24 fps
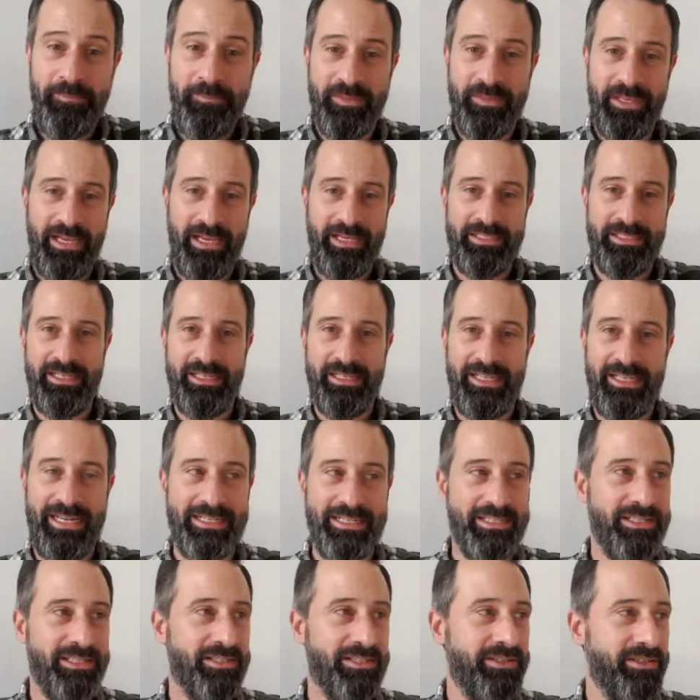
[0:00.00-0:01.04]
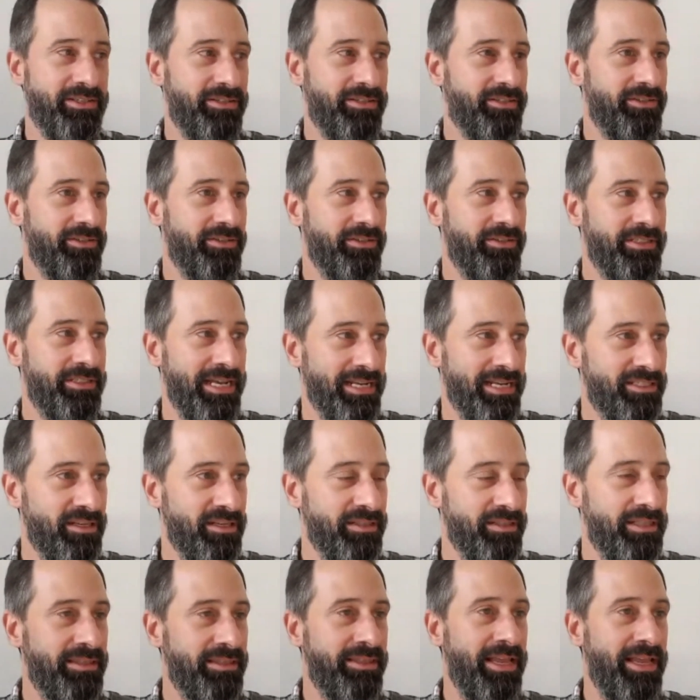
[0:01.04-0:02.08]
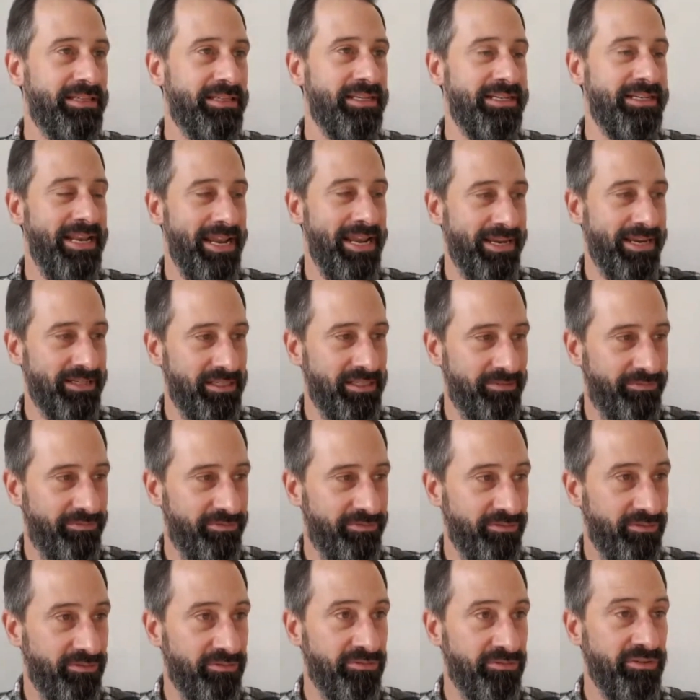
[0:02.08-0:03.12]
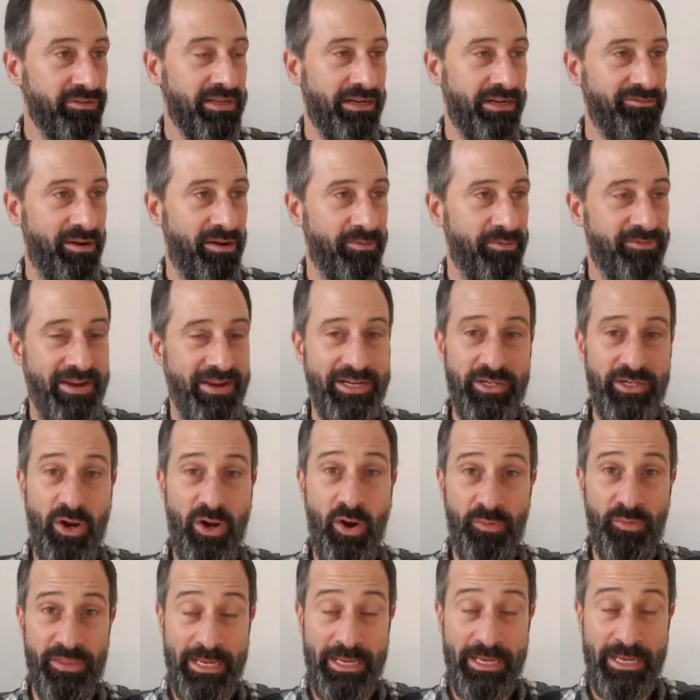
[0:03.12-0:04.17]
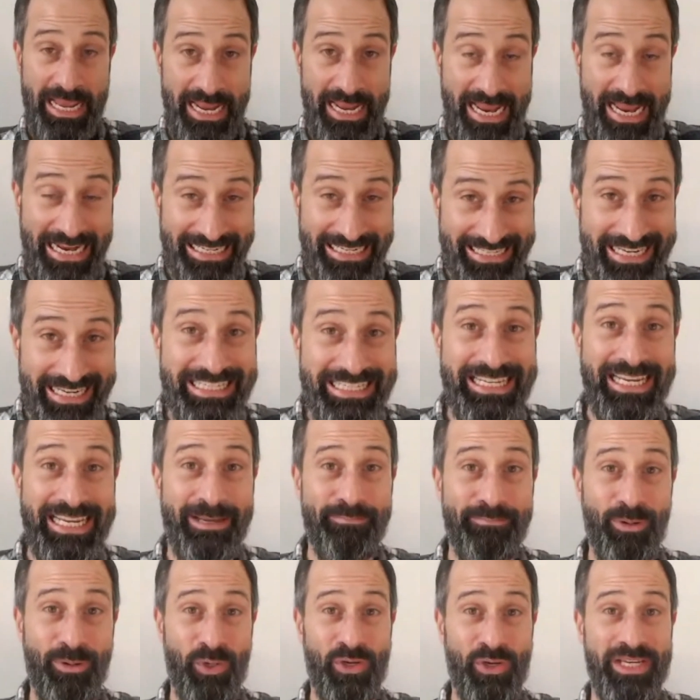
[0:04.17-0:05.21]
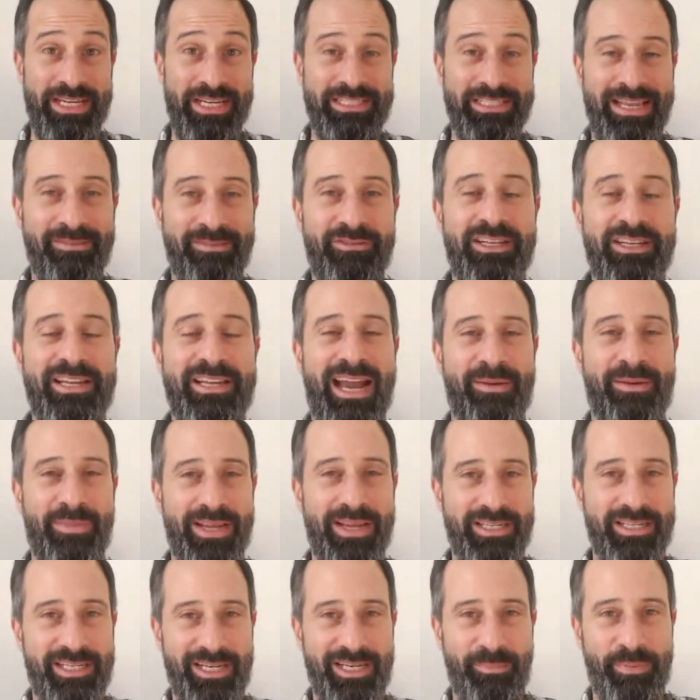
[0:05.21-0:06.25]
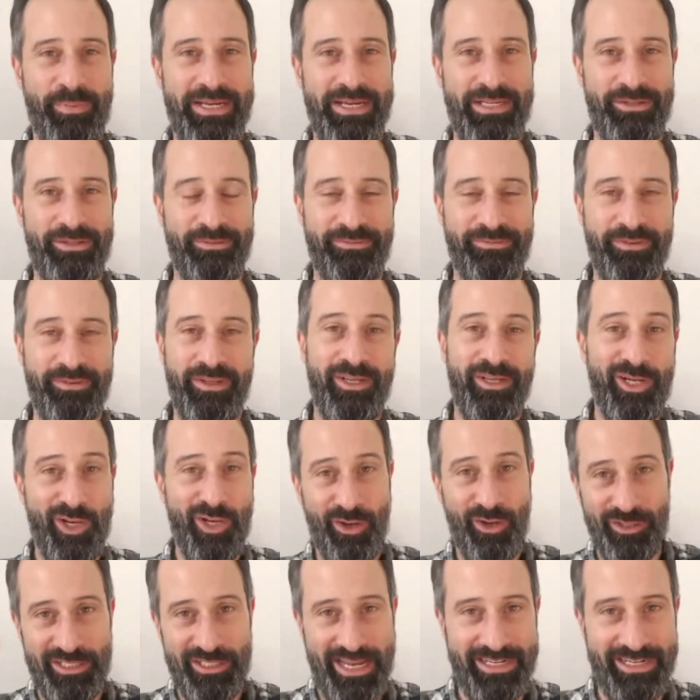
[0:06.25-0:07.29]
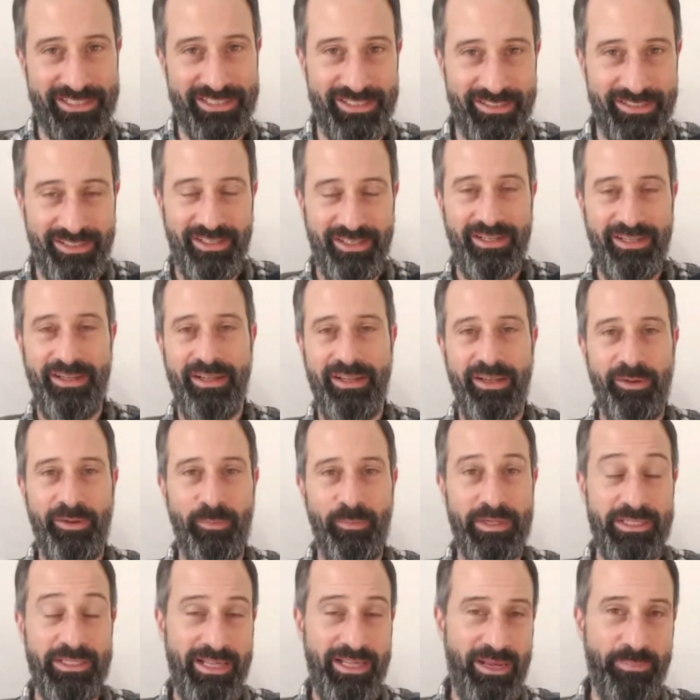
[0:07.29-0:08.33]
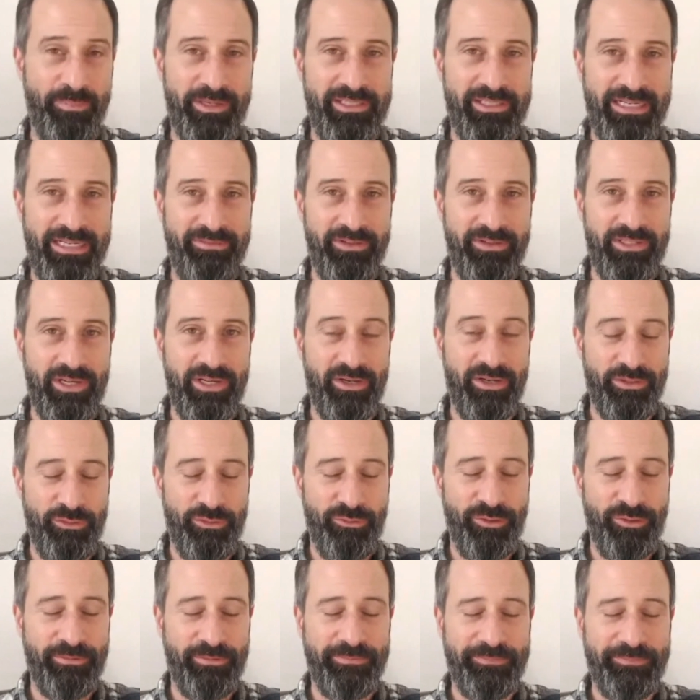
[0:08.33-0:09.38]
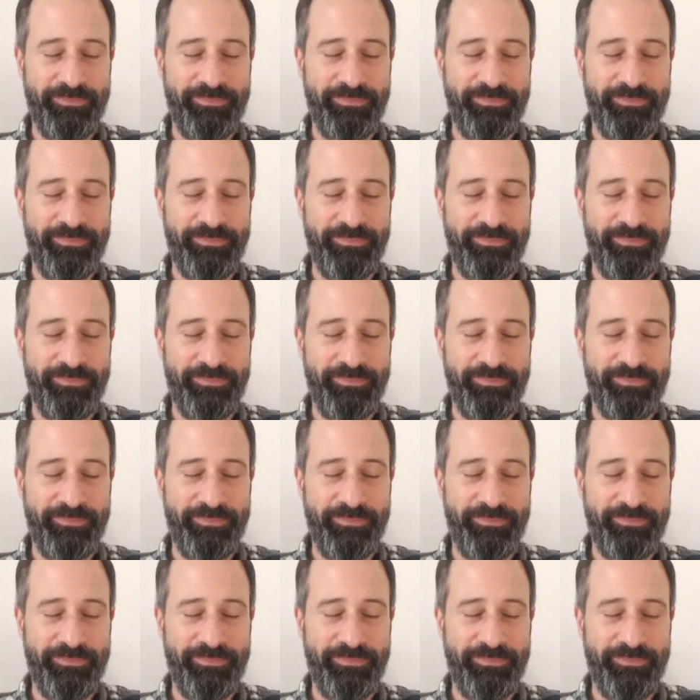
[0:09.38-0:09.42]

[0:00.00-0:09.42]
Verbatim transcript: And that's a negative kind of ramification on the existing employees every time they see a piece of content which they perceive as untrue.